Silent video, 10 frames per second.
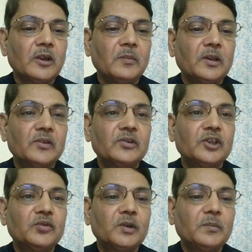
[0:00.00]
Because
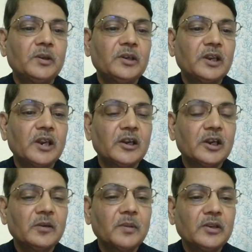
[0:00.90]
this will be
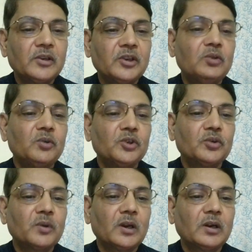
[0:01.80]
indicated by Q
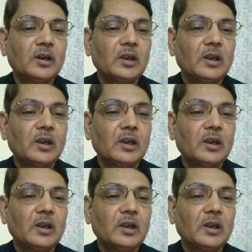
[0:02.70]
square.